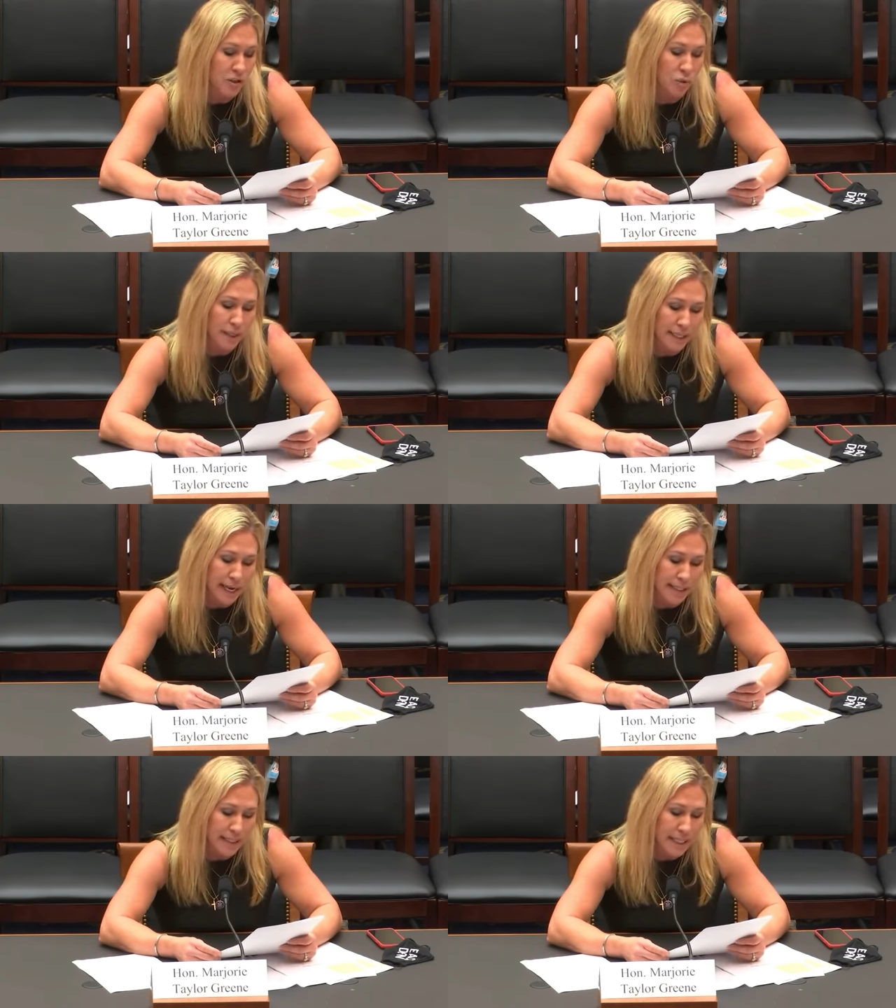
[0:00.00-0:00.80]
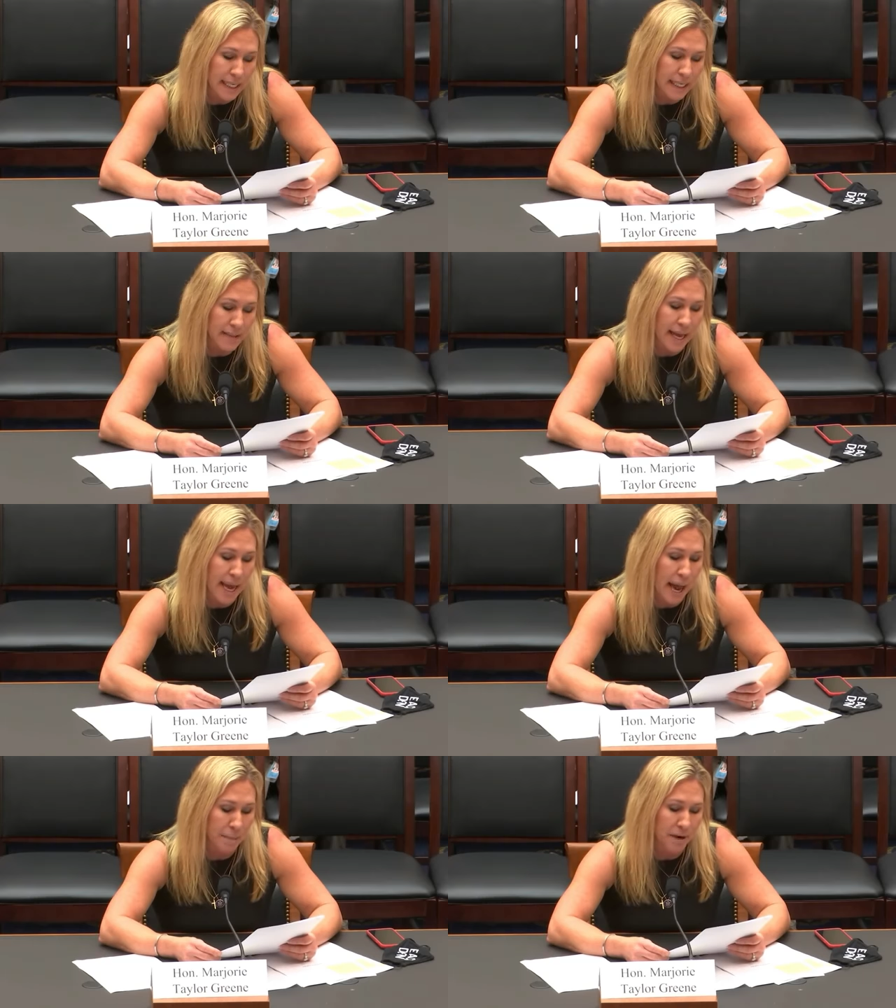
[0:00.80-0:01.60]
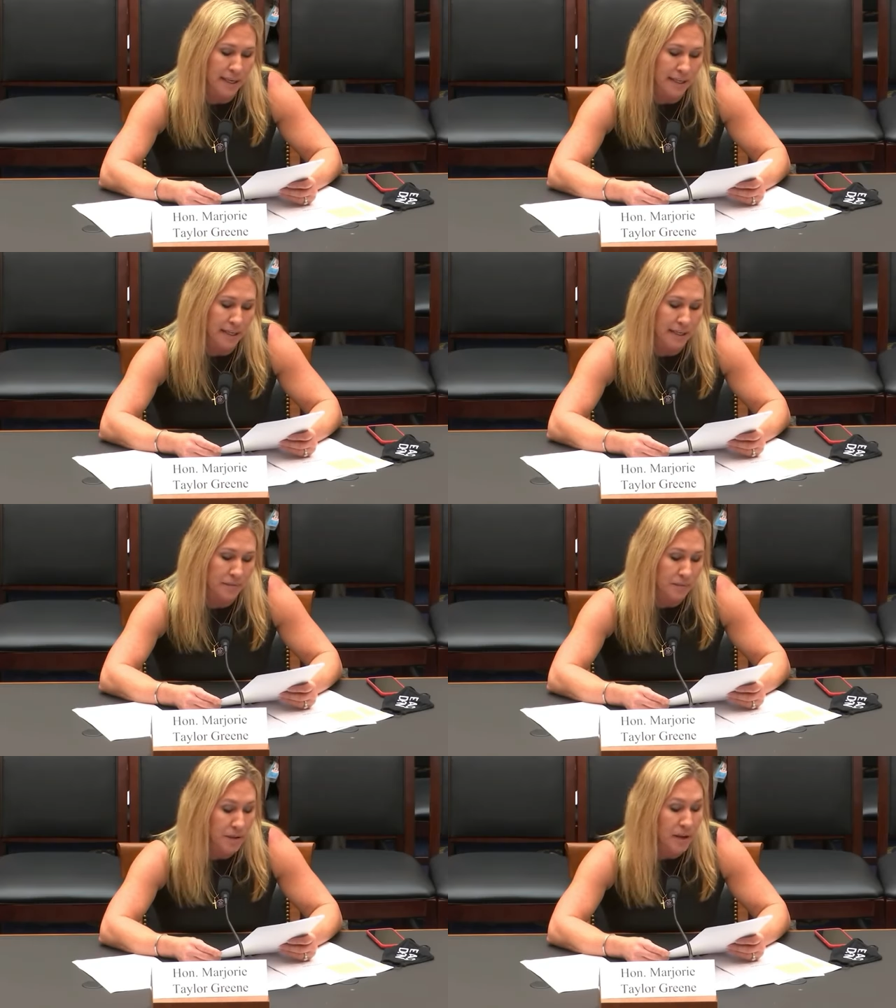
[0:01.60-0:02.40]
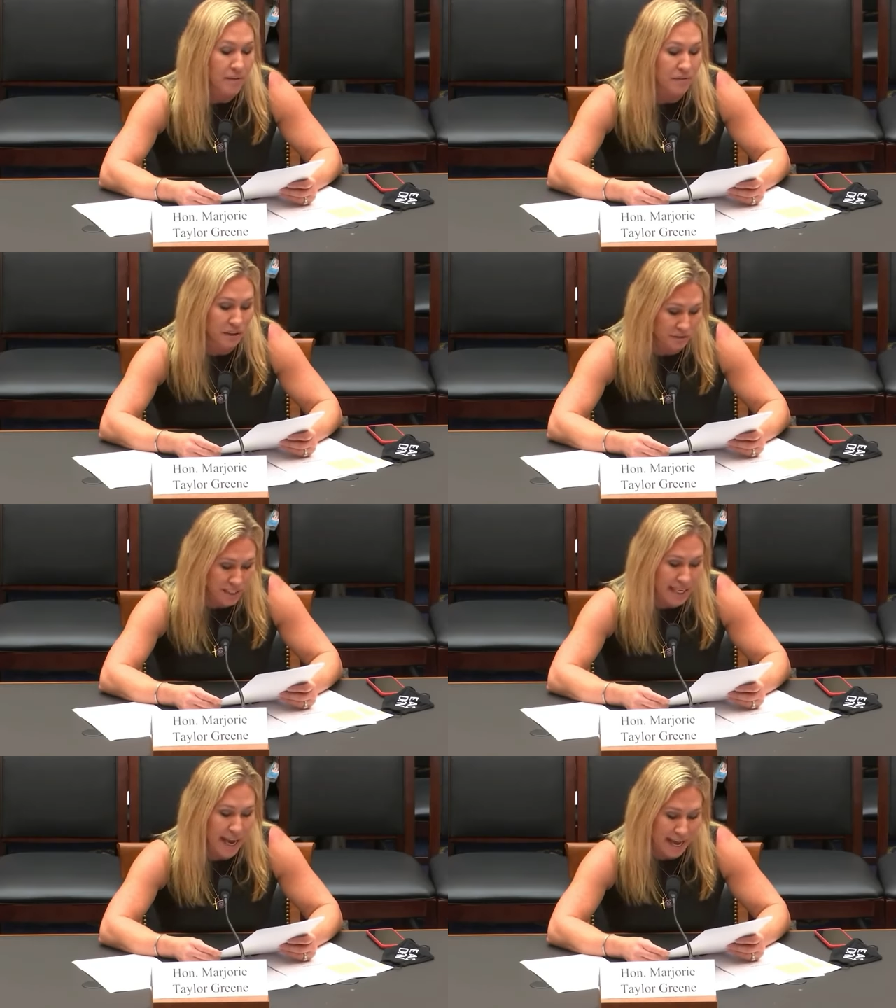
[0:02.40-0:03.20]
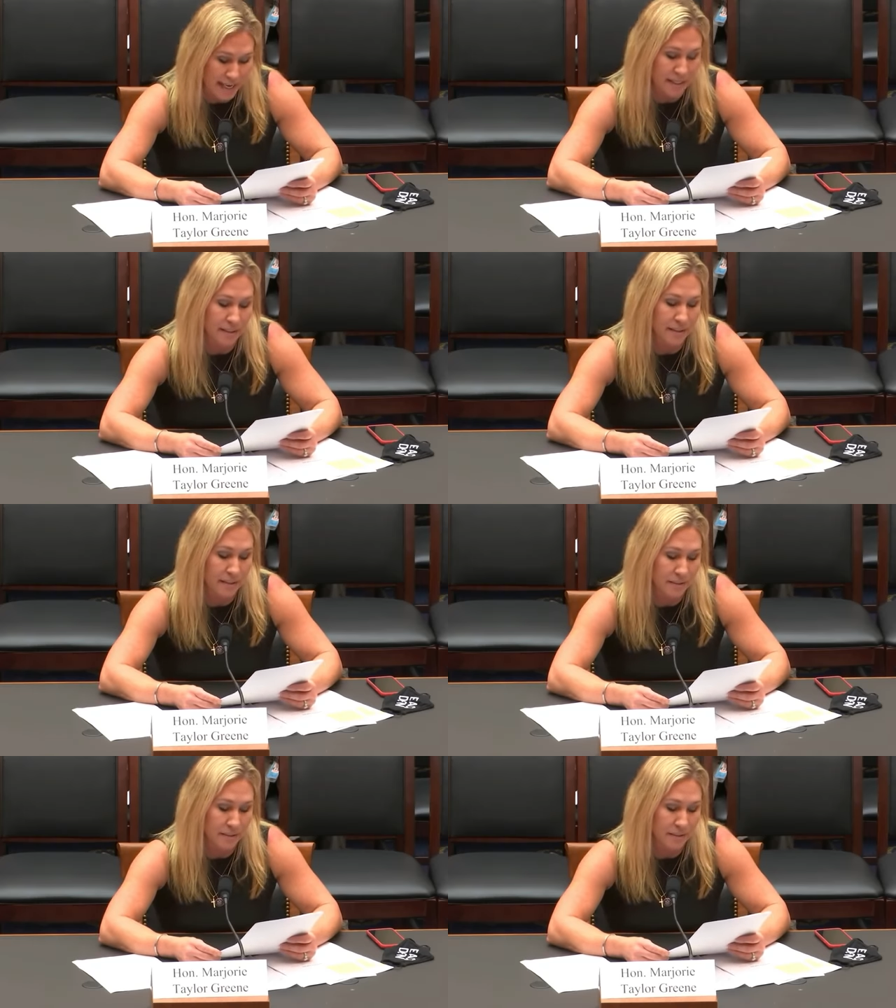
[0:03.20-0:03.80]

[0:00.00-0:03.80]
In 2019, they apprehended 58.